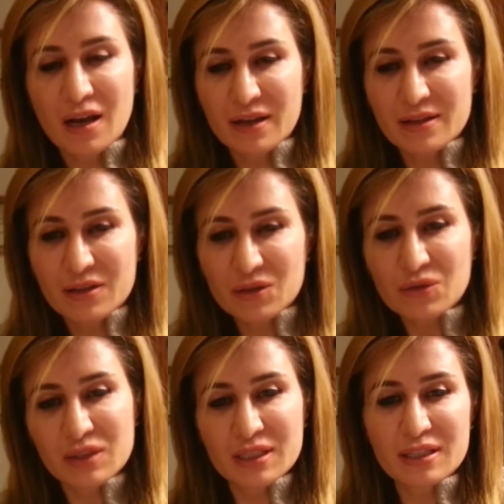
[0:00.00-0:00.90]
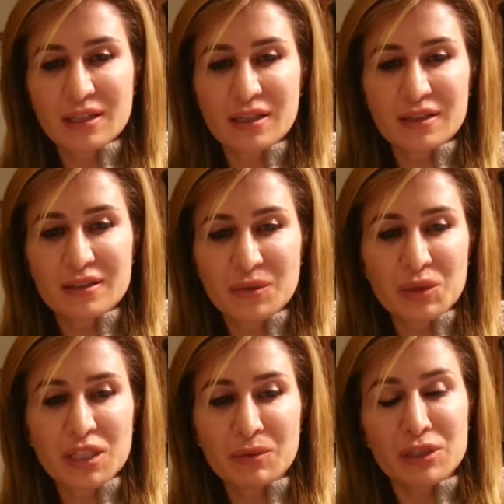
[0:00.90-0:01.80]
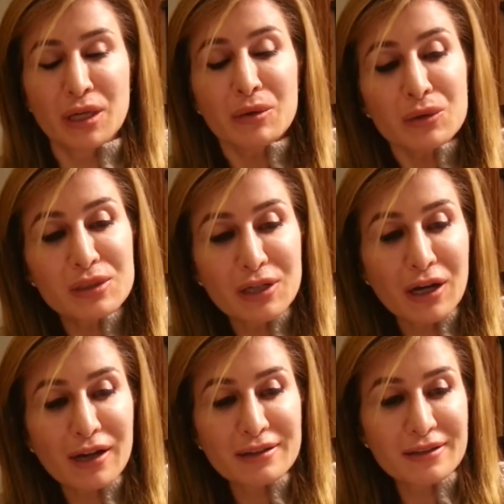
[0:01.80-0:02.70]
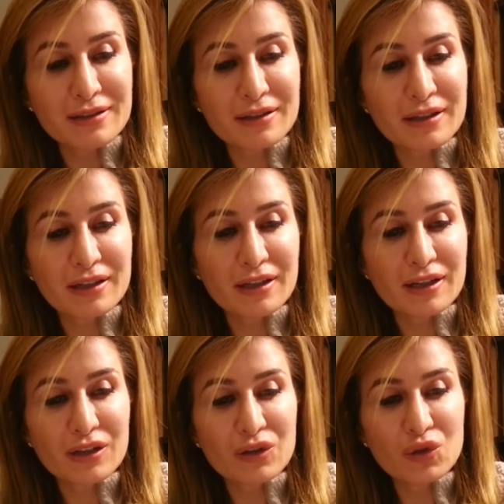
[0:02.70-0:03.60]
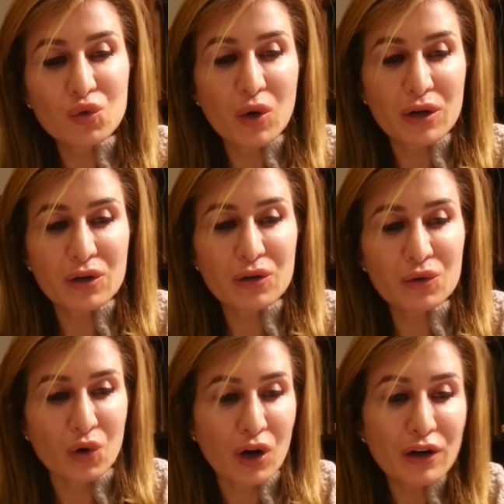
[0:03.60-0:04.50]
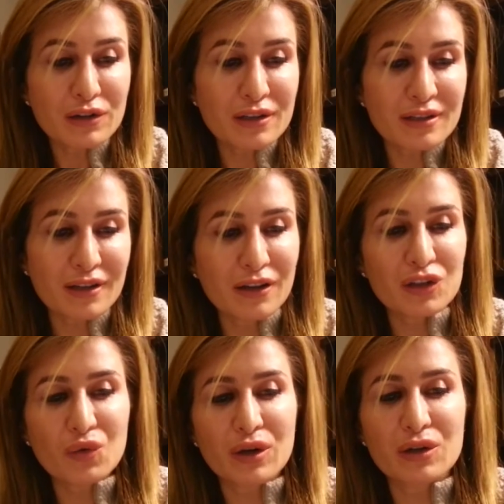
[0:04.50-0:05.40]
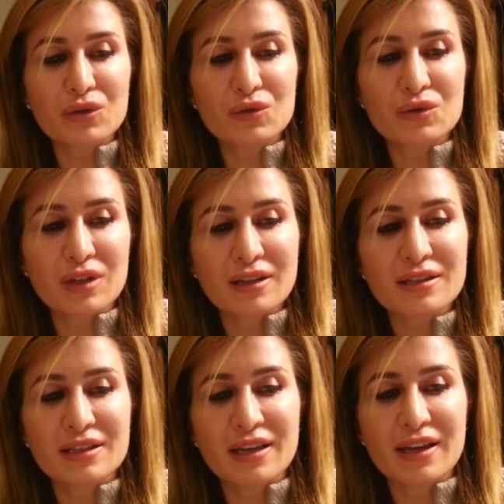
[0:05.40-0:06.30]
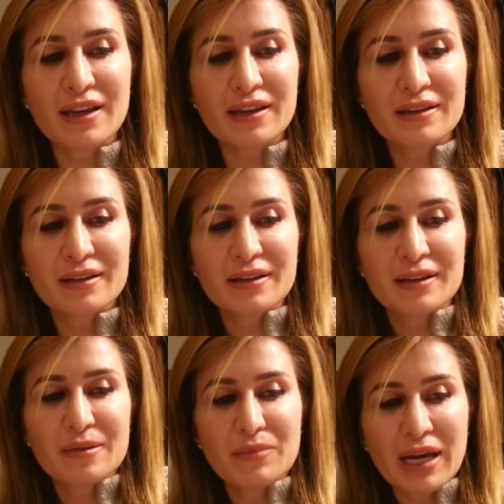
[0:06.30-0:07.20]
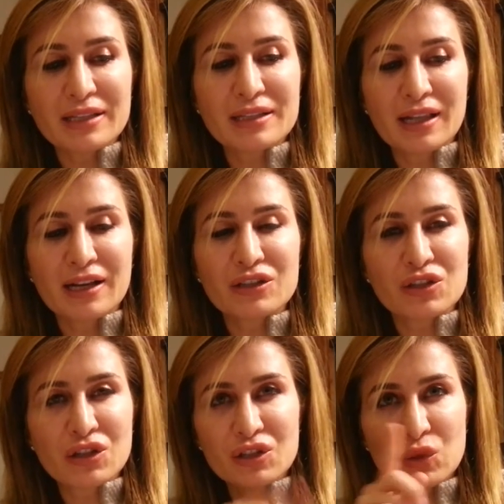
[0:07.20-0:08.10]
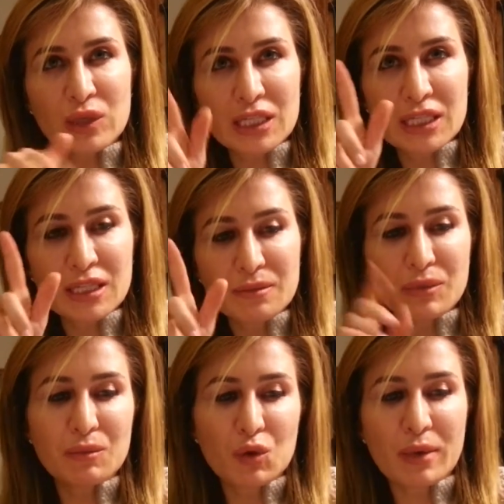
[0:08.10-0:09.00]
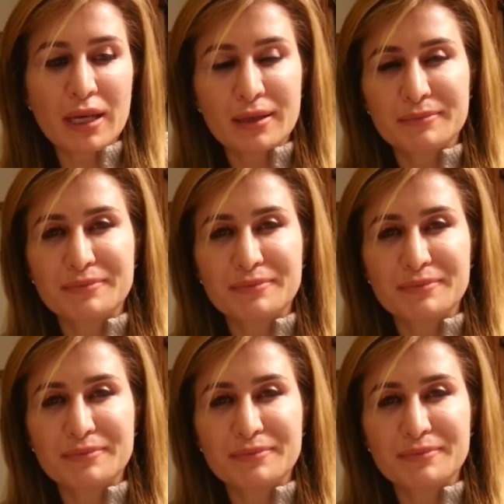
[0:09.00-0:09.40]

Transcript: I do. It's uh, www.uwaterloo uh, or arts.uwaterloo.ca backslash squiggly BMO Manny.